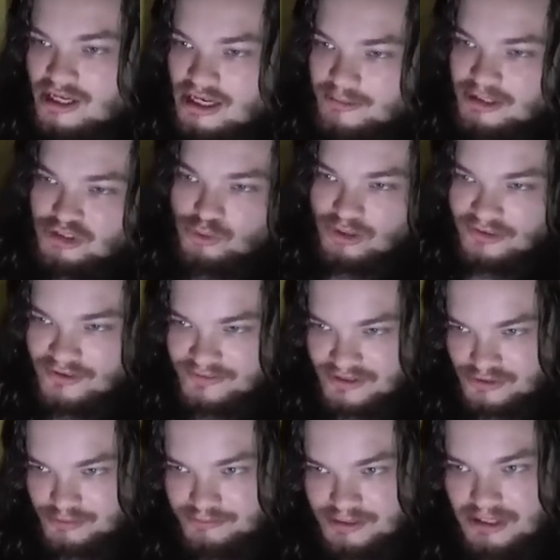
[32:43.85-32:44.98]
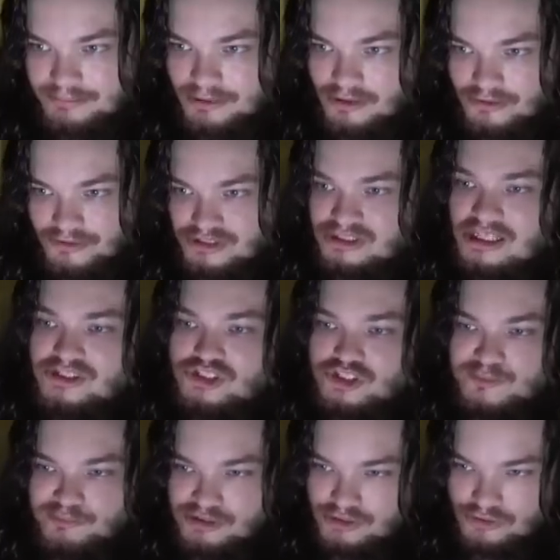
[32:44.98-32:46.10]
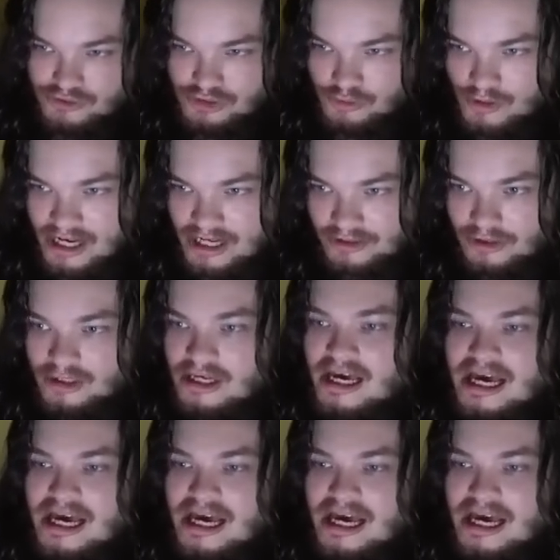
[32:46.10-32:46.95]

I mean like twenty-five thousand people. There's not just prisoners in Wagner.